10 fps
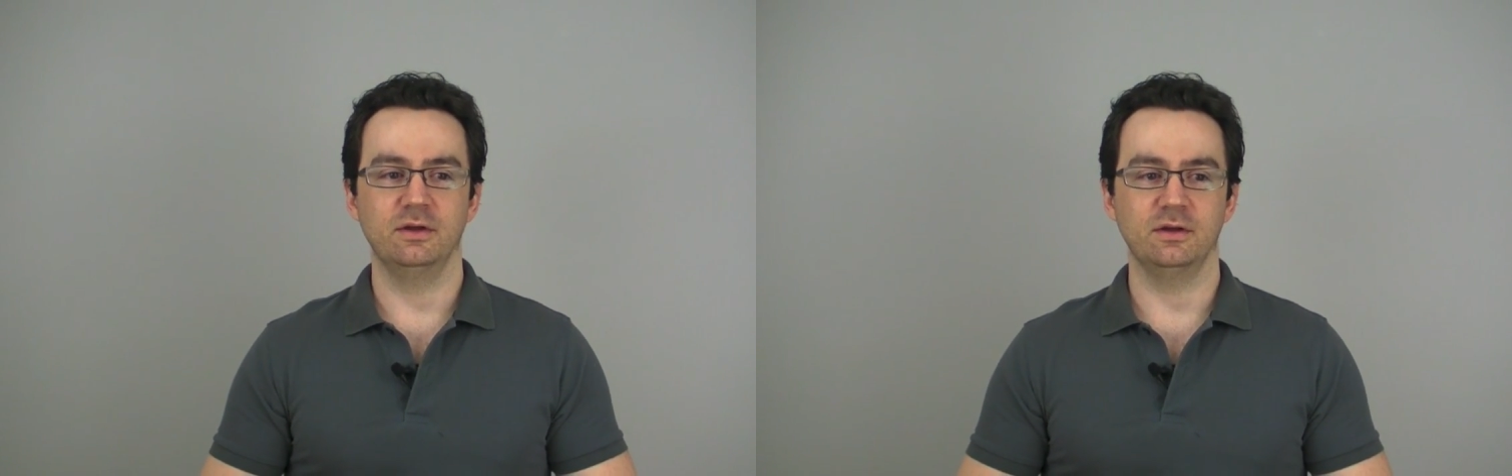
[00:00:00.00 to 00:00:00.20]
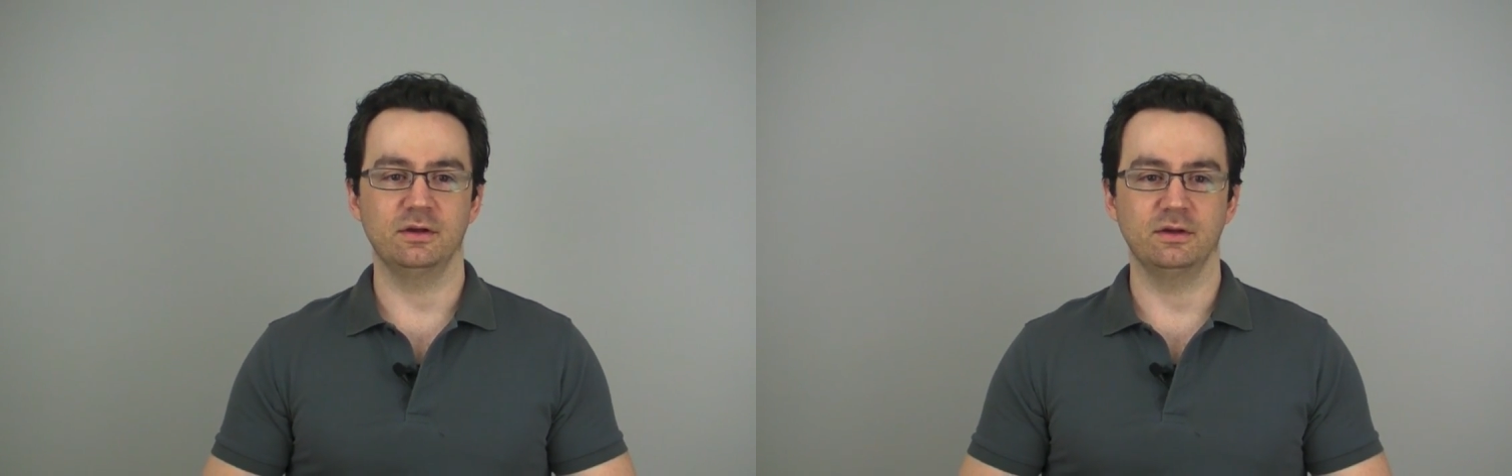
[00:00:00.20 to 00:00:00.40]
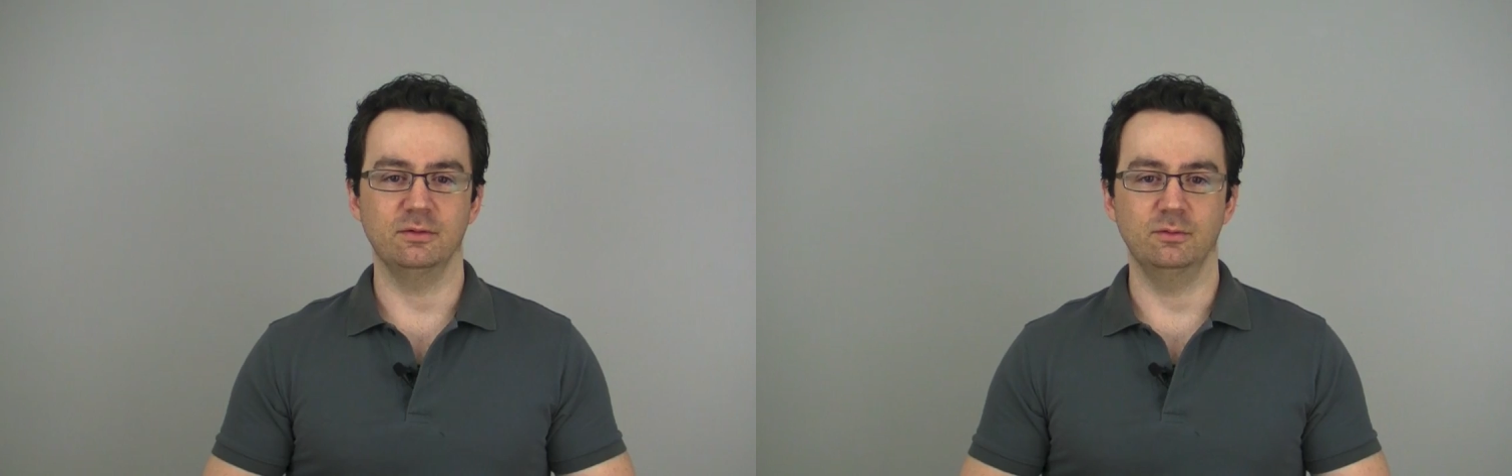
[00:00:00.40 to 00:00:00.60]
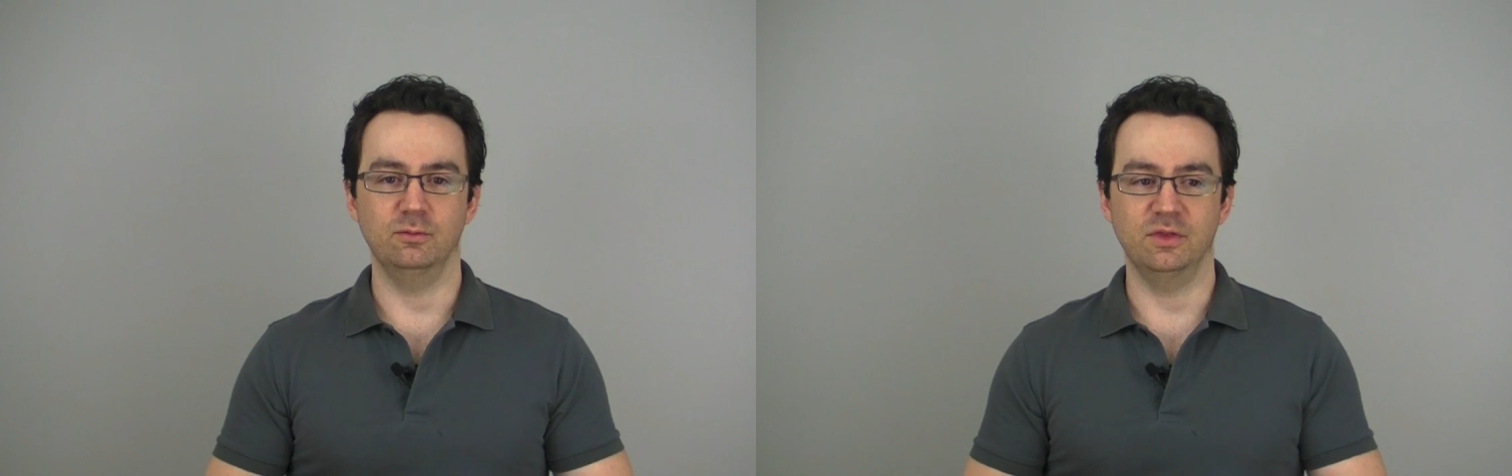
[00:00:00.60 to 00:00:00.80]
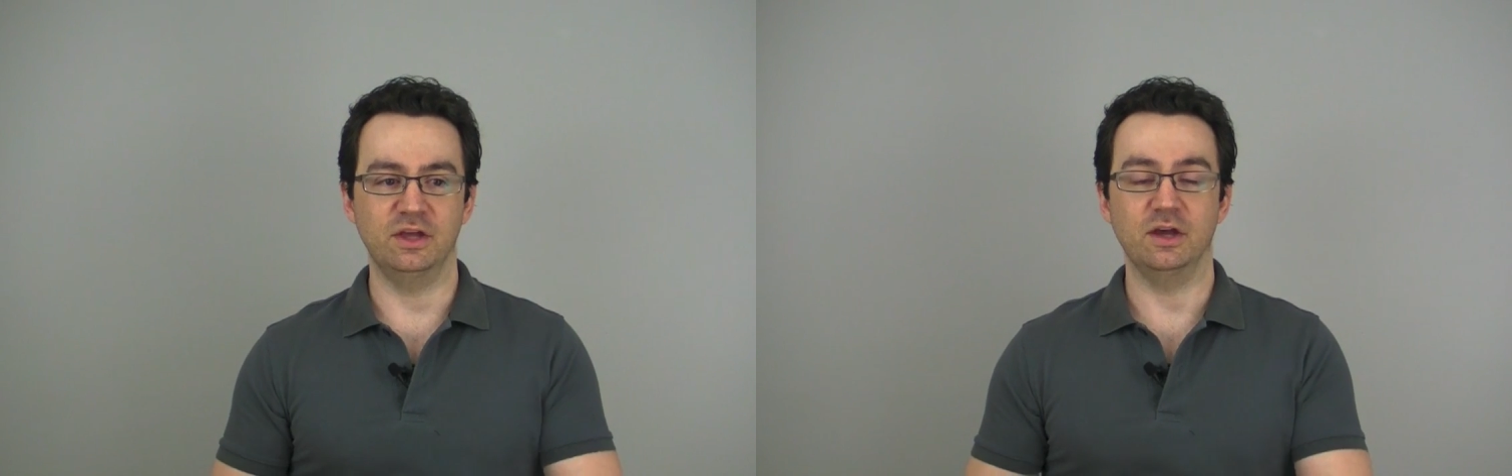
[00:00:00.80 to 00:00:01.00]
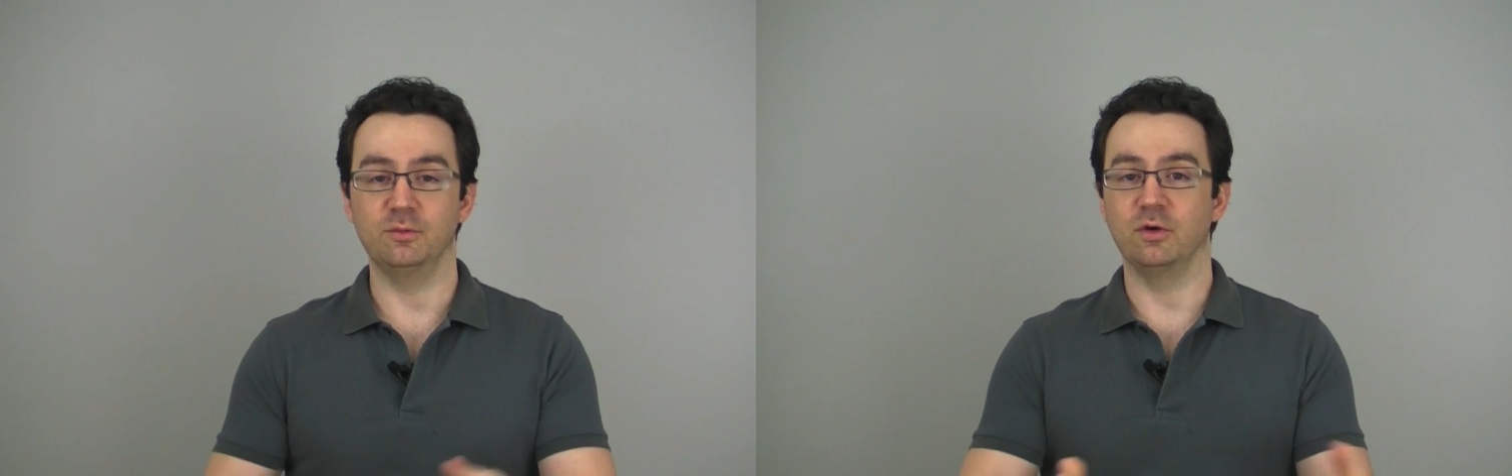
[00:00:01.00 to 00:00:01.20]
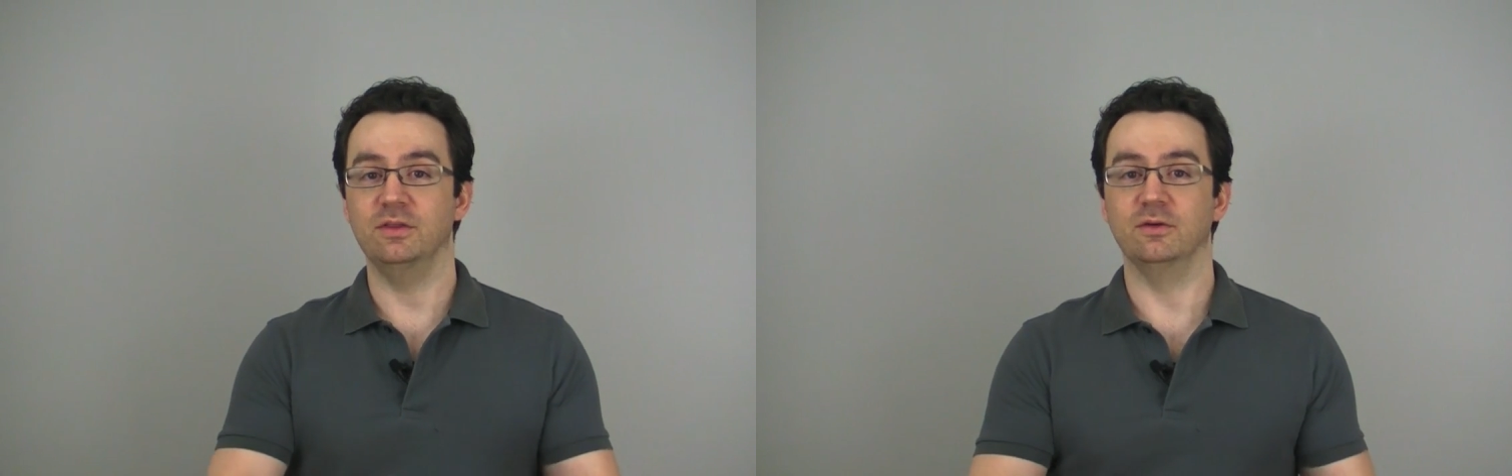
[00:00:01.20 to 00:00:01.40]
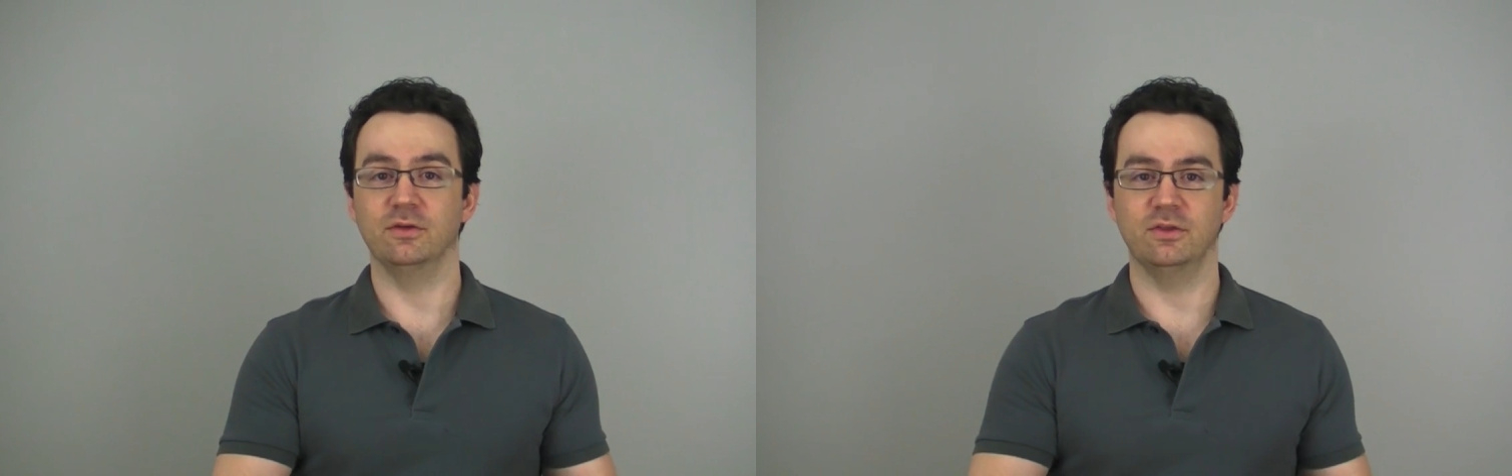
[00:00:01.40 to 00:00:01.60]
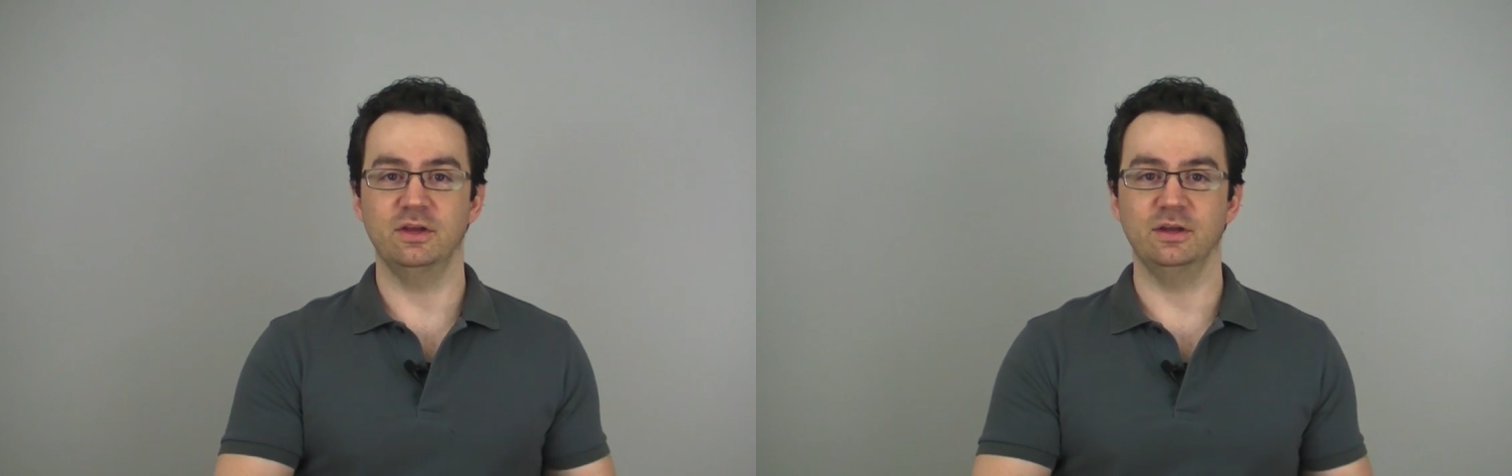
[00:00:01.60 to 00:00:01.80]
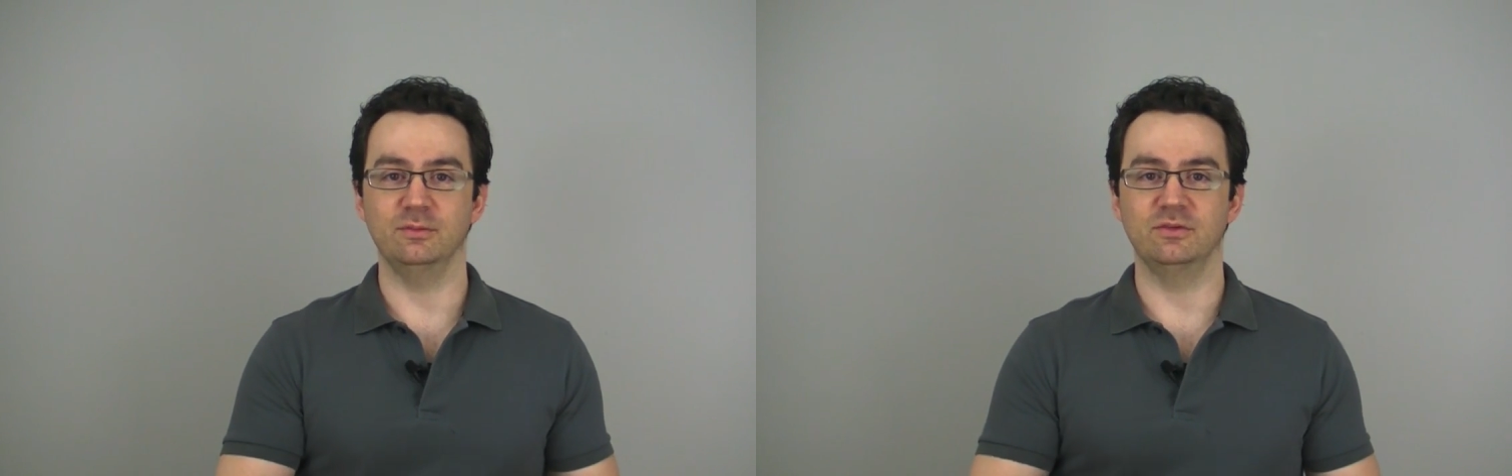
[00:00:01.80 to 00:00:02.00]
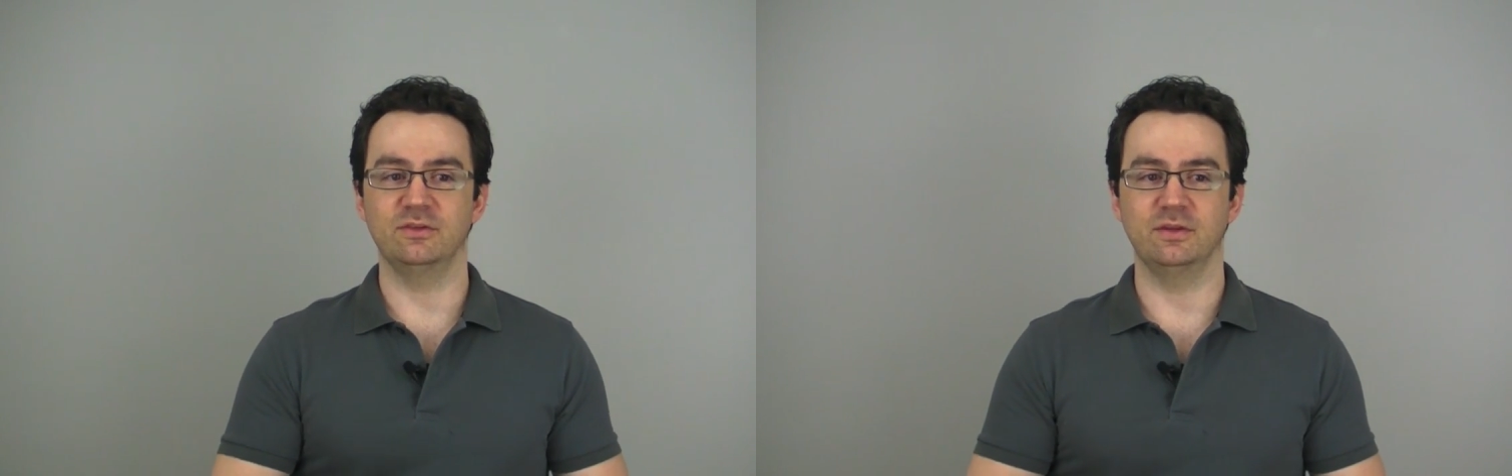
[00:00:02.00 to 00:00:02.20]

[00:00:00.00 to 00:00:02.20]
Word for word: uh, when they upgrade their themes